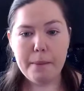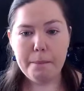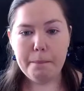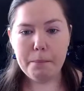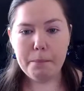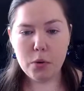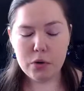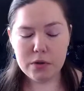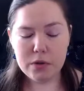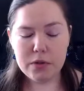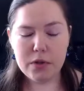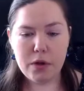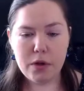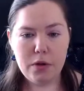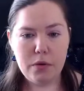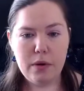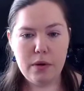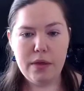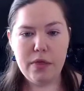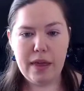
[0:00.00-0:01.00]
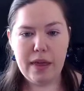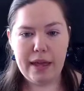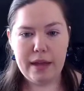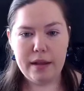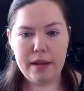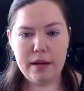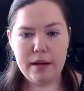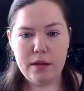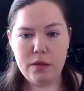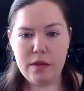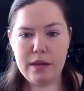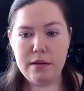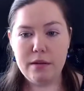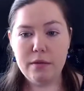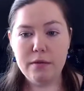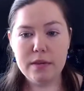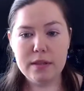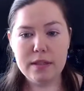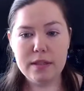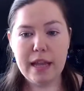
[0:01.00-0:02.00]
more so than the
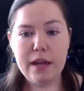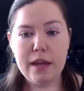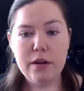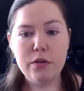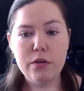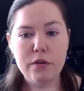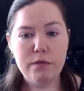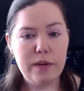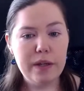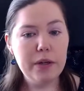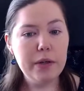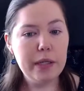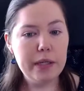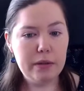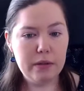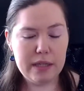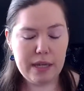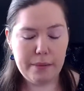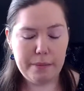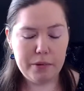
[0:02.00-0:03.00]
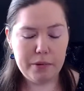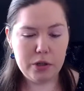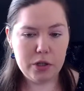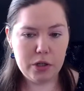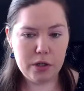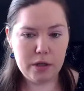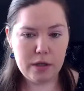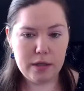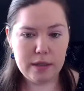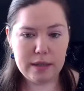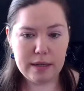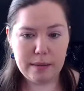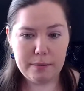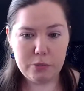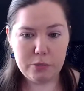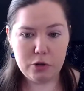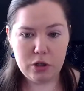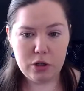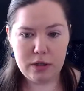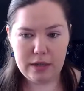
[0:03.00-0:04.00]
standard virial temperature
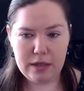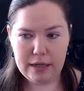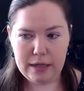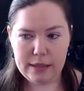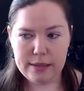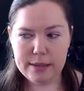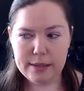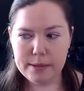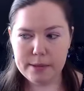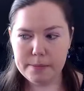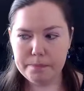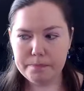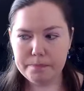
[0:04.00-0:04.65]
assumption does.